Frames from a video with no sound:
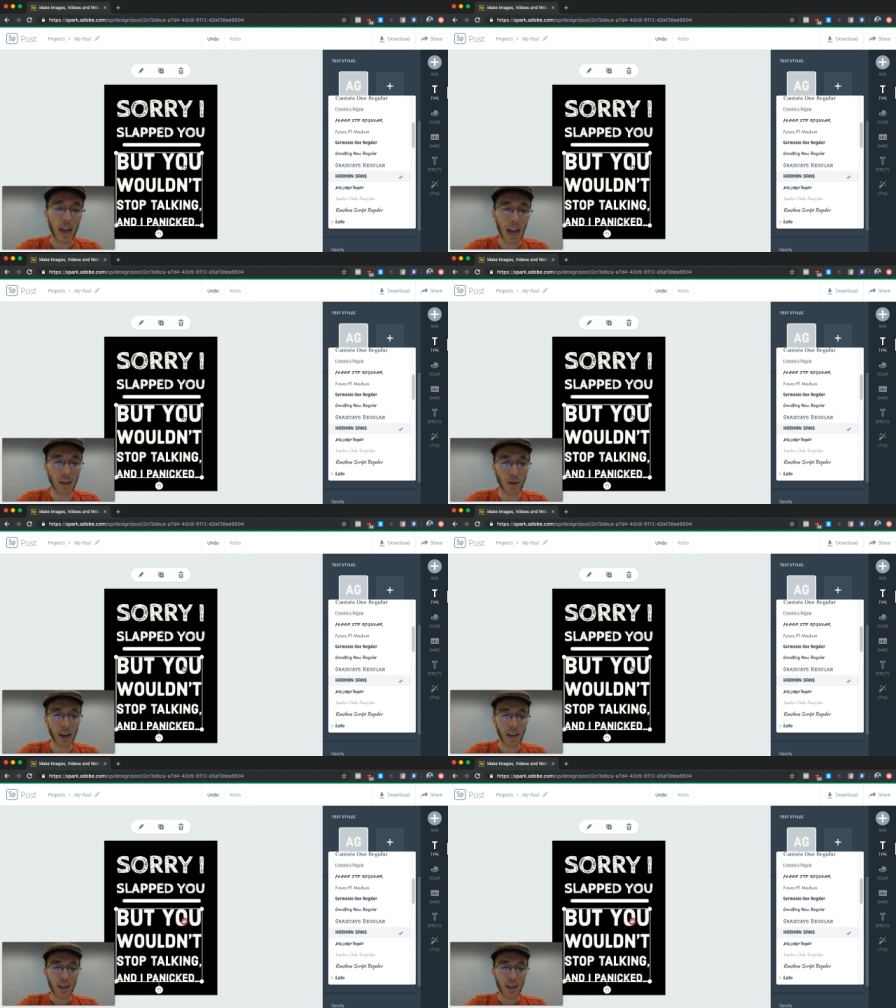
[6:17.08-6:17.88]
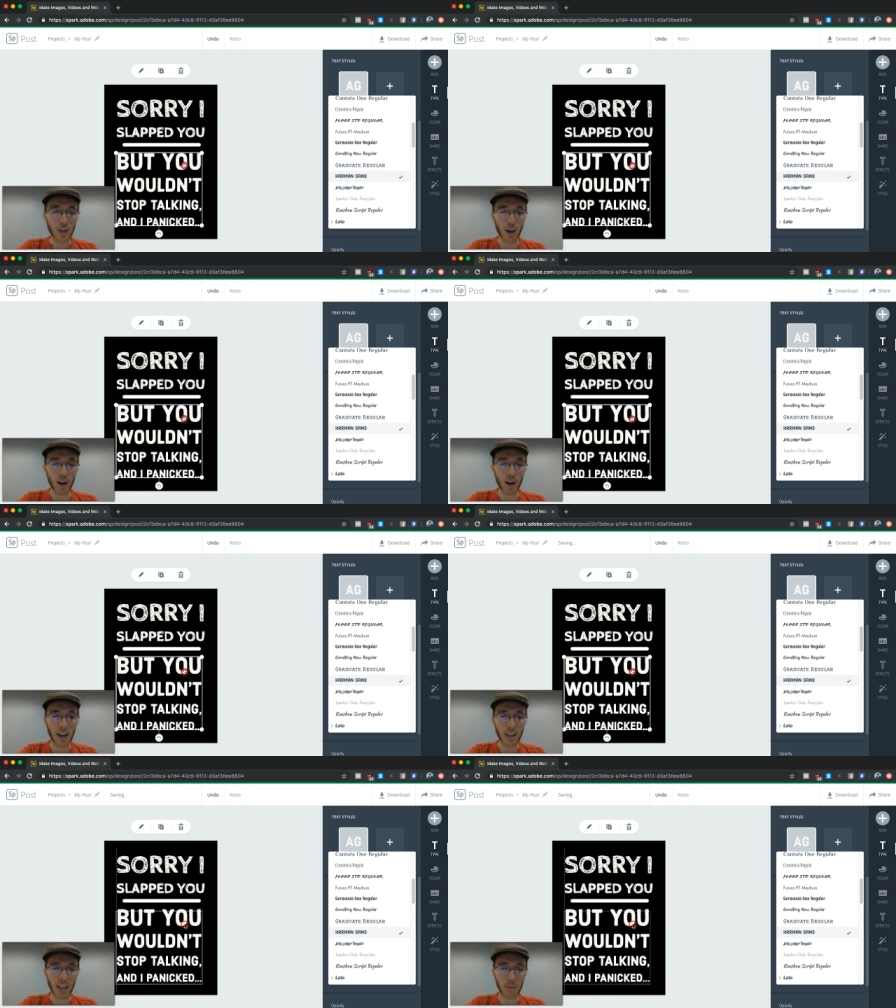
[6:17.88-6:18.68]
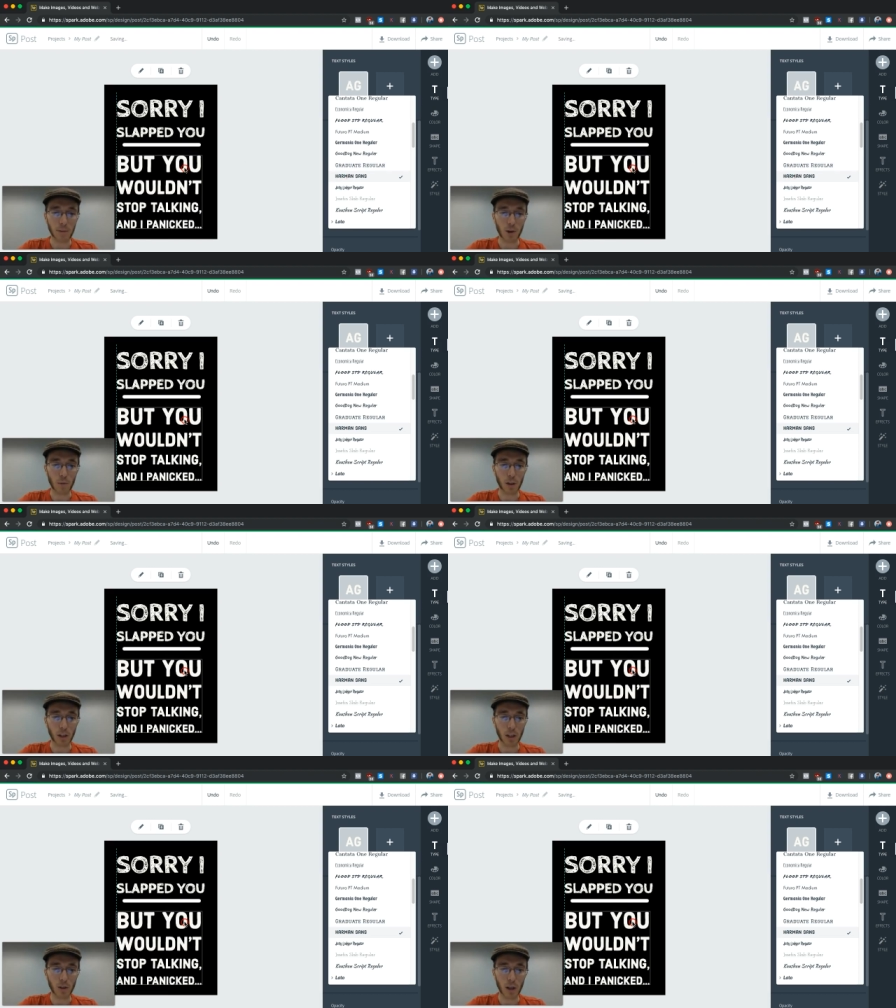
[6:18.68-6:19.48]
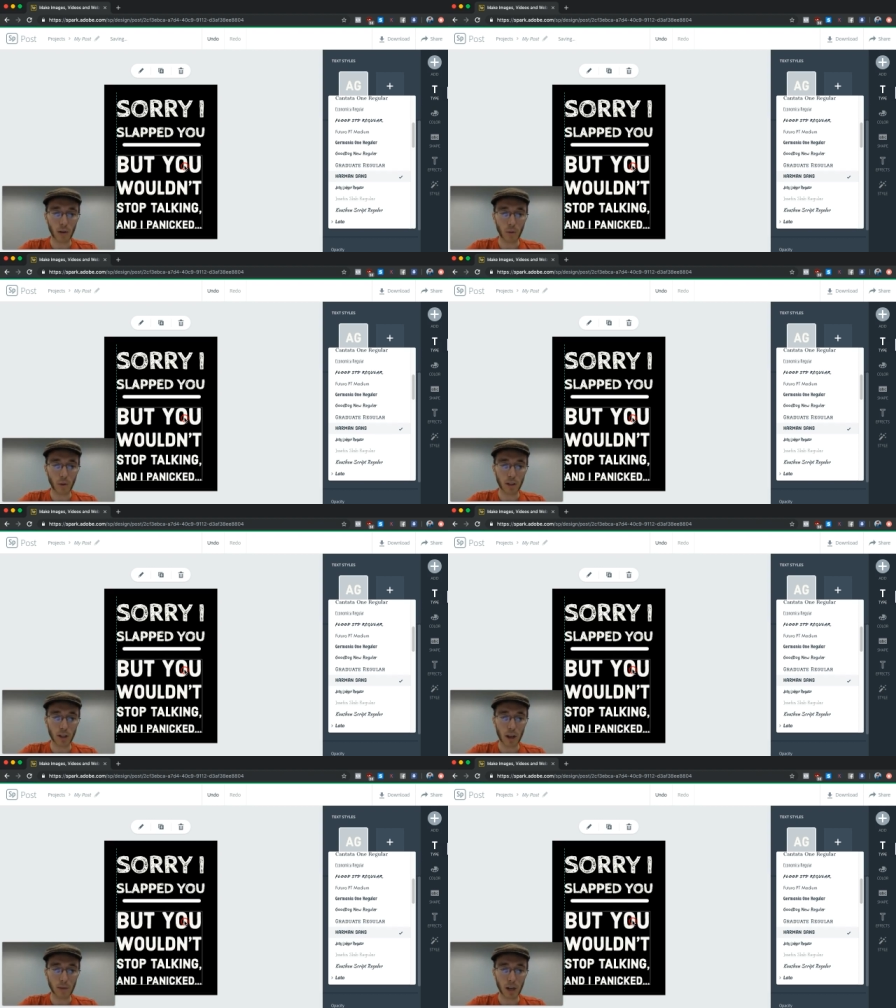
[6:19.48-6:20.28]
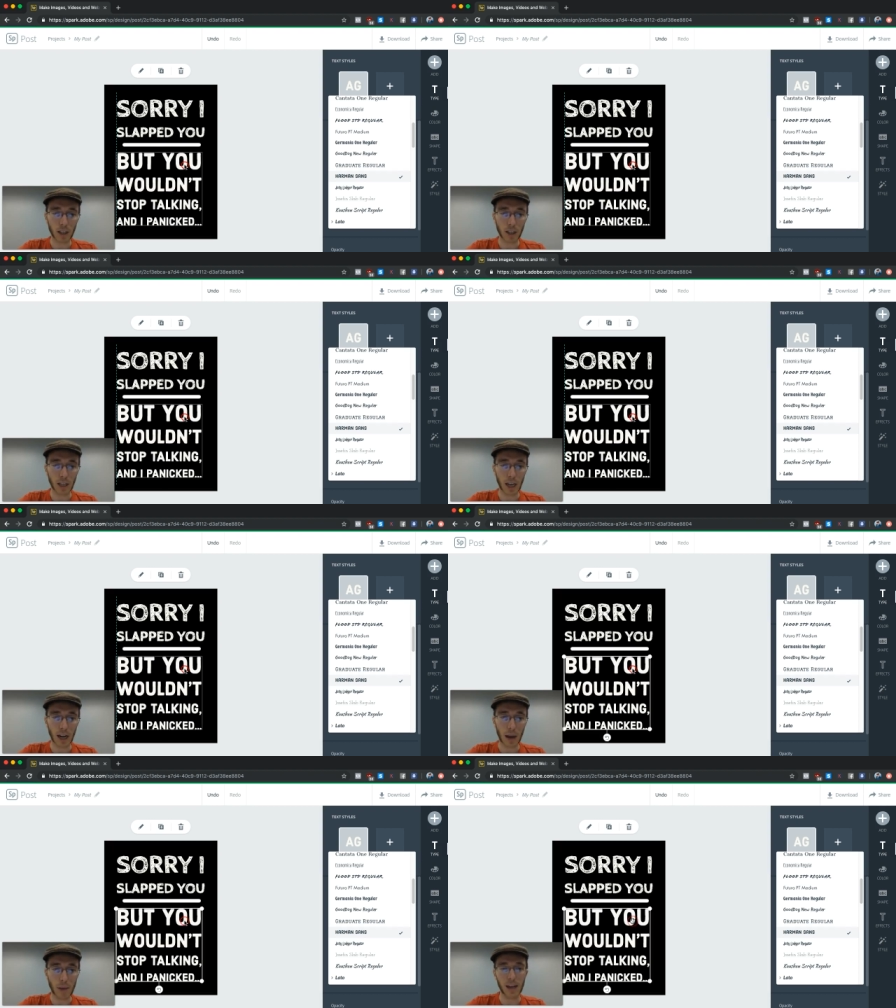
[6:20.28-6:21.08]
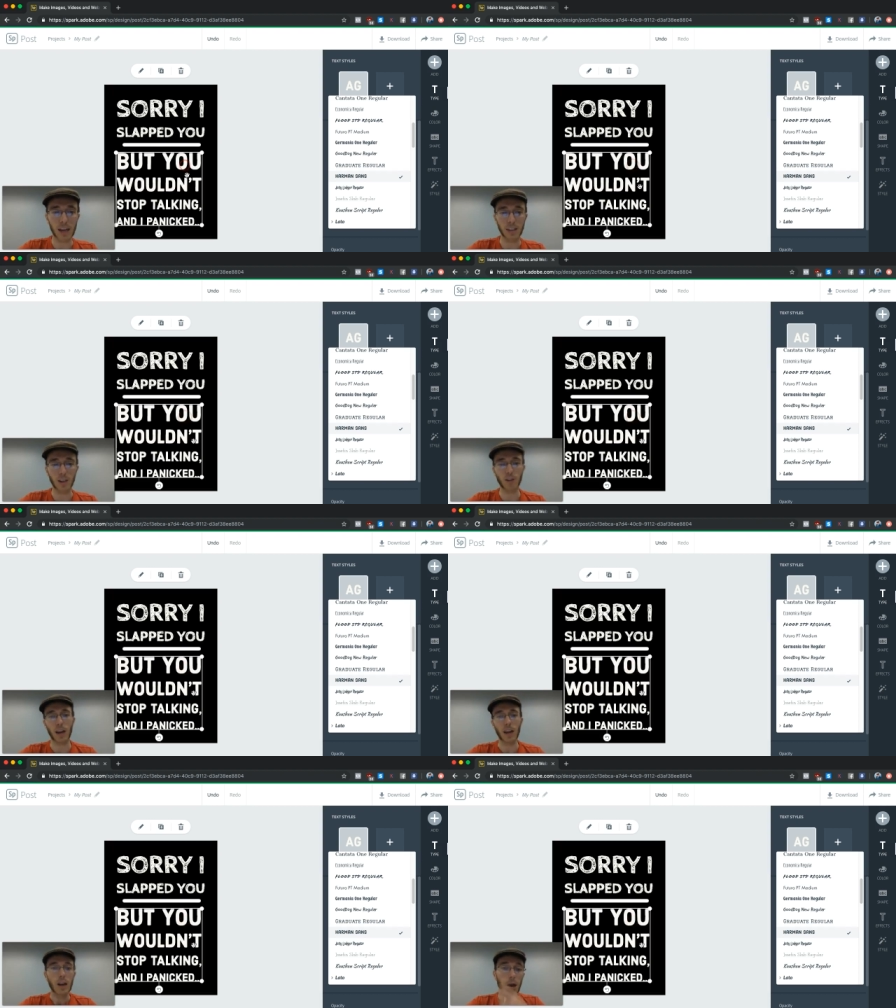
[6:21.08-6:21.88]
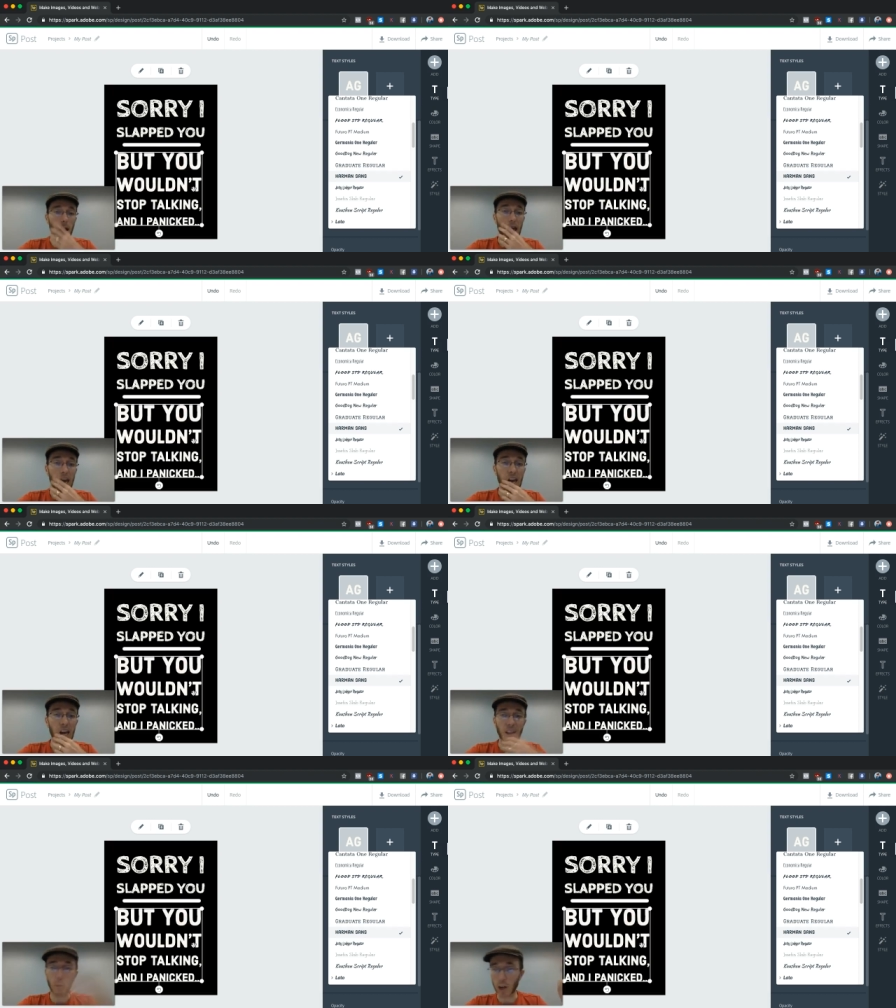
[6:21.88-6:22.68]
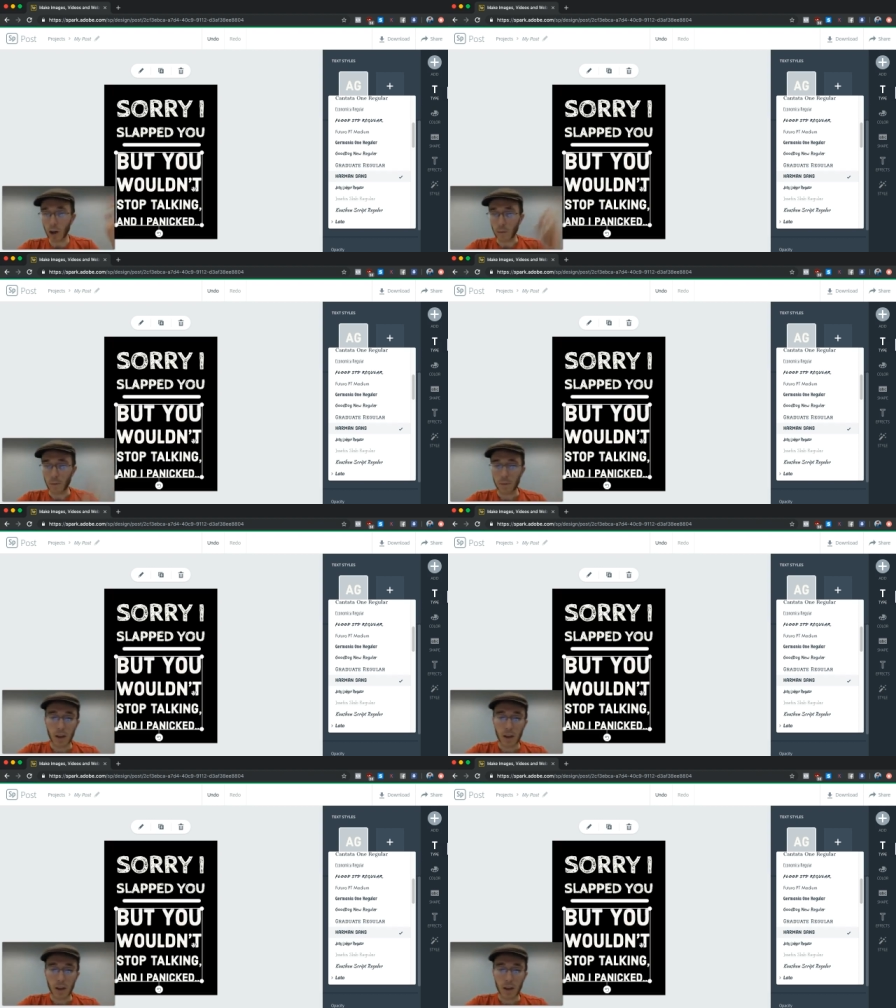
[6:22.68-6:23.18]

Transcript: Anyway, sorry I slapped you, but you stop, wouldn't stop talking, and I panicked. Okay, and there we go.